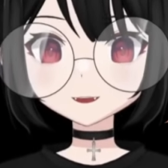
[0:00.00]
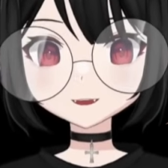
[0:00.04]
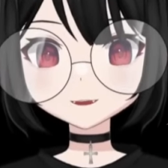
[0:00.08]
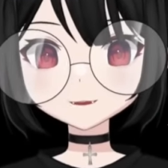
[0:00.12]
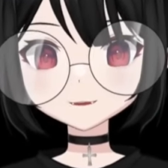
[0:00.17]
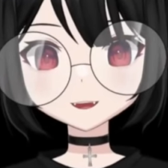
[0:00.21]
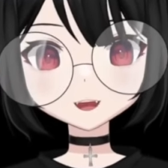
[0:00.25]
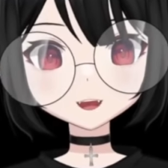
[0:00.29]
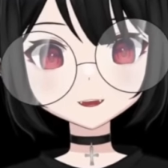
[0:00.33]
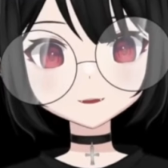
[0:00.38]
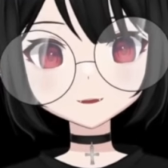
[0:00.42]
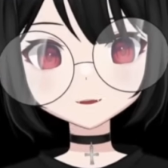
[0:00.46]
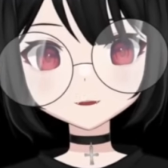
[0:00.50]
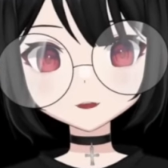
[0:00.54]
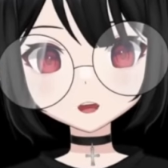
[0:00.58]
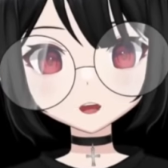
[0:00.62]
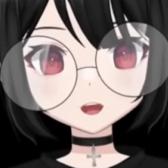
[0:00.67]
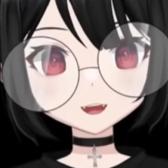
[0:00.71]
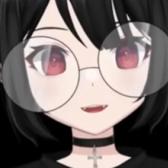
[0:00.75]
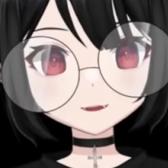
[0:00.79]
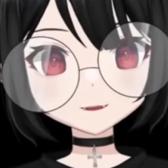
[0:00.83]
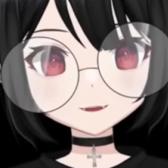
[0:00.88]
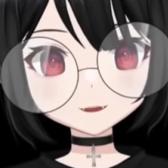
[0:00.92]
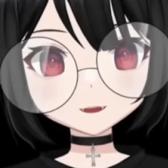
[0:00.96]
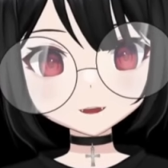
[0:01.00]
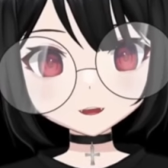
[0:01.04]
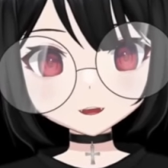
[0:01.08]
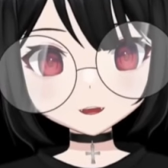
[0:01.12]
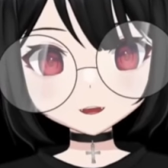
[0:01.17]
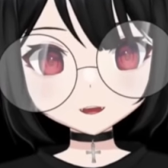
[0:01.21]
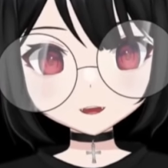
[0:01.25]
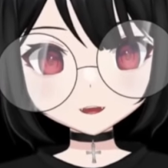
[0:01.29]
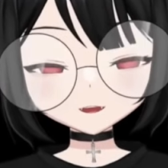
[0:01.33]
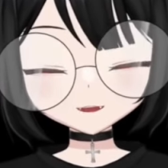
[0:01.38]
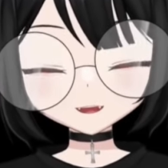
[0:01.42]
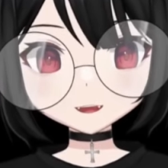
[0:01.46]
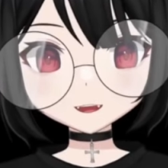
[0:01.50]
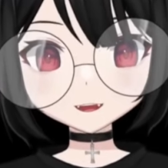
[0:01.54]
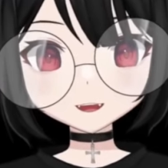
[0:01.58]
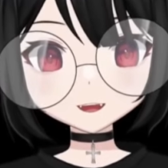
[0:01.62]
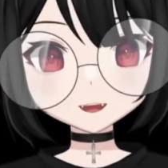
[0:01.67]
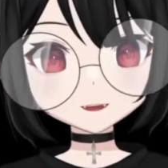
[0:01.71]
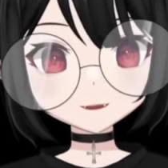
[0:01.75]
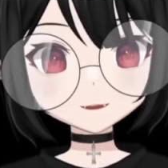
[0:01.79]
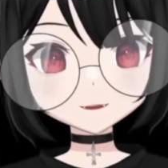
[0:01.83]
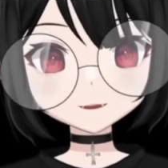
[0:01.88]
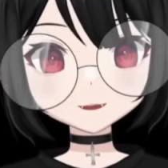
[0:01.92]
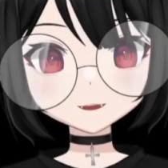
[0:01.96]
not surprising at all and
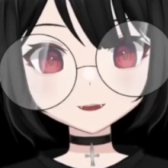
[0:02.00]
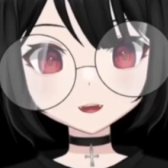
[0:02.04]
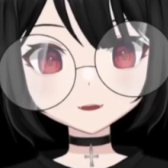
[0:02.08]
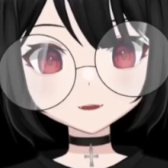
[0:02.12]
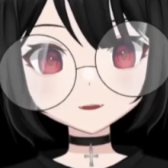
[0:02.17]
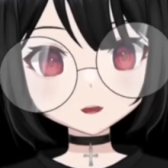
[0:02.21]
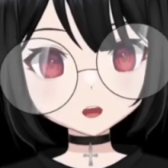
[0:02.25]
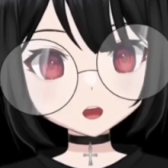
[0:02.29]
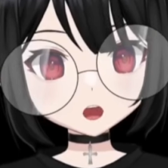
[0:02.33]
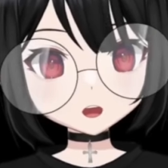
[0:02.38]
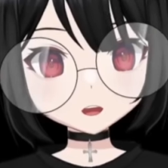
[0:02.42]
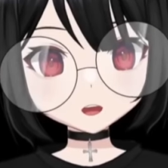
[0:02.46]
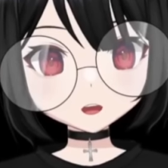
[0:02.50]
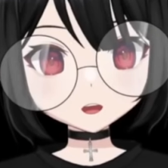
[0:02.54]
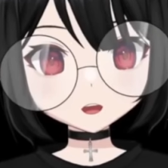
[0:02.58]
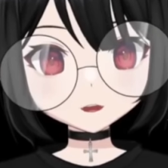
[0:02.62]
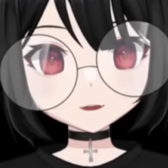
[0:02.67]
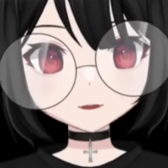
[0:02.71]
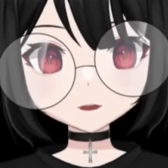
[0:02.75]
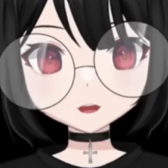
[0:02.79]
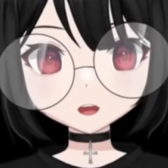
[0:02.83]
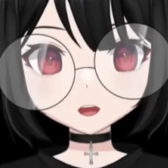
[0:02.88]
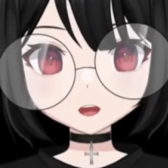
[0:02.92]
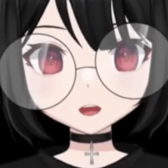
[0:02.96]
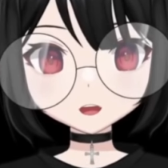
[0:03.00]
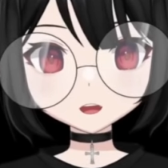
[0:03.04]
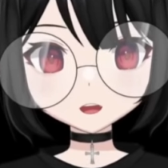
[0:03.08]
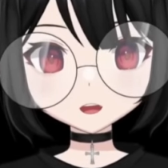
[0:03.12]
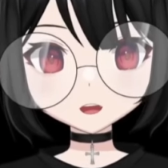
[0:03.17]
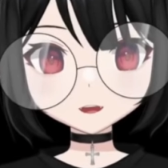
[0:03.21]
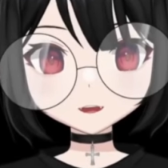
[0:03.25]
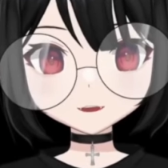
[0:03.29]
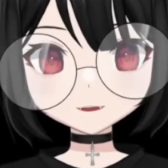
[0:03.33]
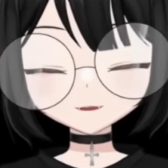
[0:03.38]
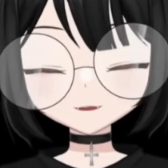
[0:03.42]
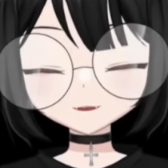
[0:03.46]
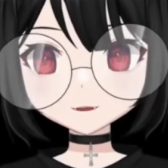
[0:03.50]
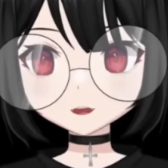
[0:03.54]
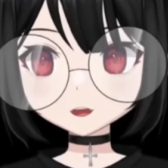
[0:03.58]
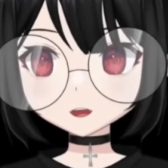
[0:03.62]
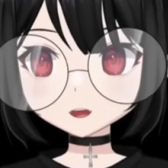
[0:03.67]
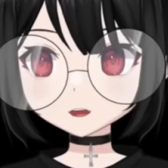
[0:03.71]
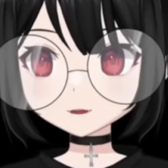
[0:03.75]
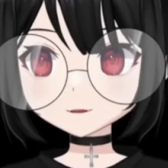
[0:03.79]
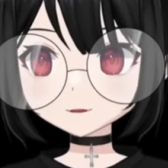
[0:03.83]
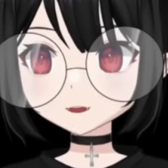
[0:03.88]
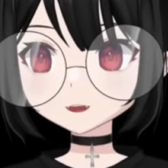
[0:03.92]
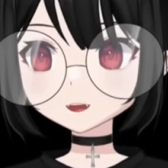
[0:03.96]
honestly, a smart move for all parties involved.